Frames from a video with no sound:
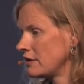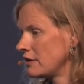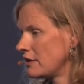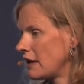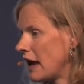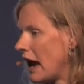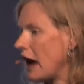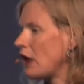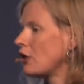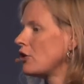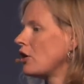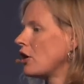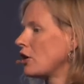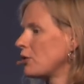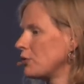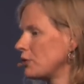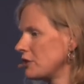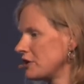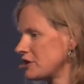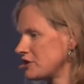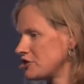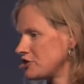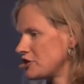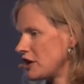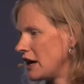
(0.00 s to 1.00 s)
How long will
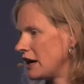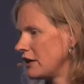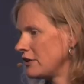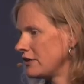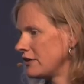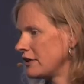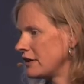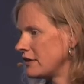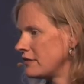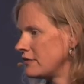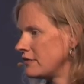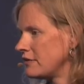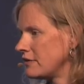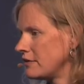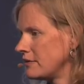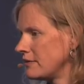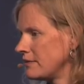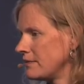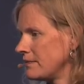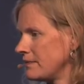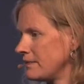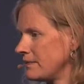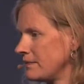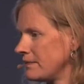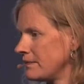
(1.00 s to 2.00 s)
this child live?
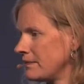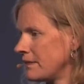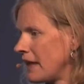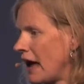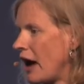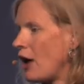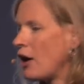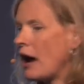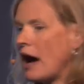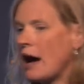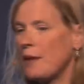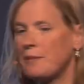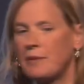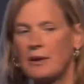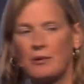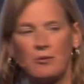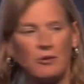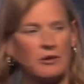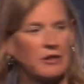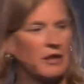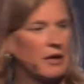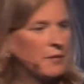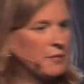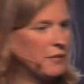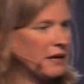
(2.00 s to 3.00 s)
How happy will
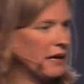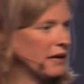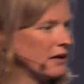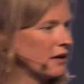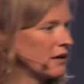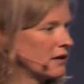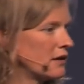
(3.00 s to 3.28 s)
they be?